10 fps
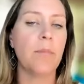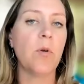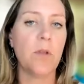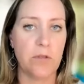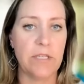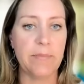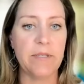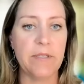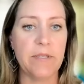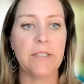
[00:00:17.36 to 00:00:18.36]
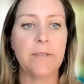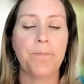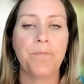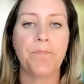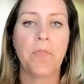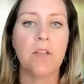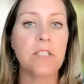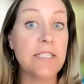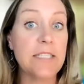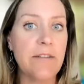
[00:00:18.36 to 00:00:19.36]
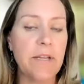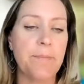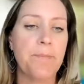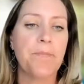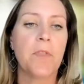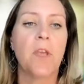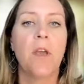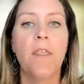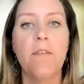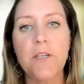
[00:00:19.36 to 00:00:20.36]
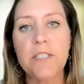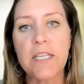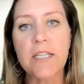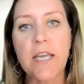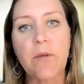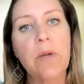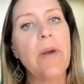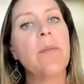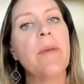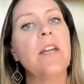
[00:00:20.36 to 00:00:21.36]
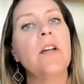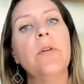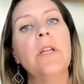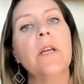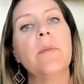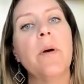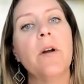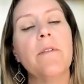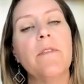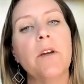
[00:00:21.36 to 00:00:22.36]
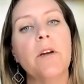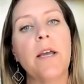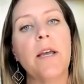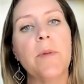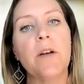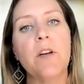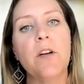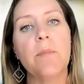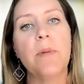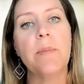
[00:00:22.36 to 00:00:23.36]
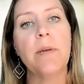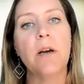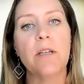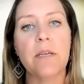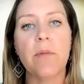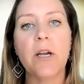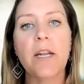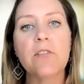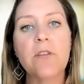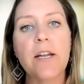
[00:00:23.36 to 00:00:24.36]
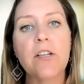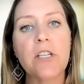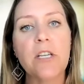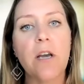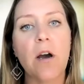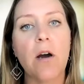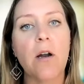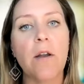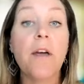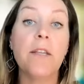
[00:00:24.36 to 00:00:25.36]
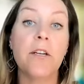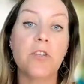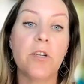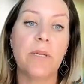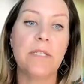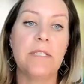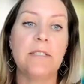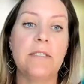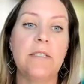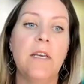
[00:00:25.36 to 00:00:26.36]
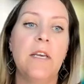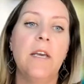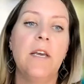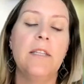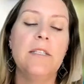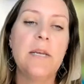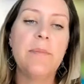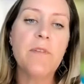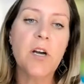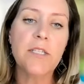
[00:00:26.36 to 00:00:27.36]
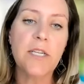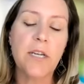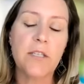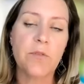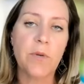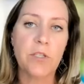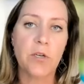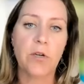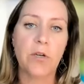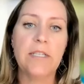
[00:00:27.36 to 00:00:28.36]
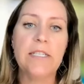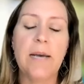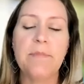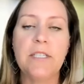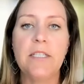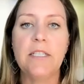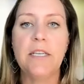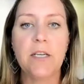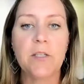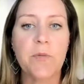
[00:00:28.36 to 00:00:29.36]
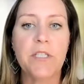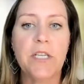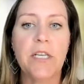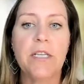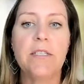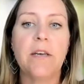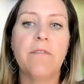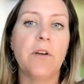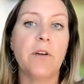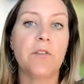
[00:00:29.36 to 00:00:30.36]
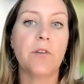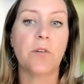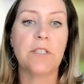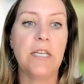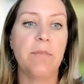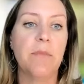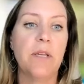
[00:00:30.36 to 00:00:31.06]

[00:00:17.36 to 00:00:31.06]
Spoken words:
or those types of things. So let's dive in. The first thing that we recommend including as part of your B2B content marketing strategy are thought leadership pieces. This type of content is original and taps into the expertise of your internal team.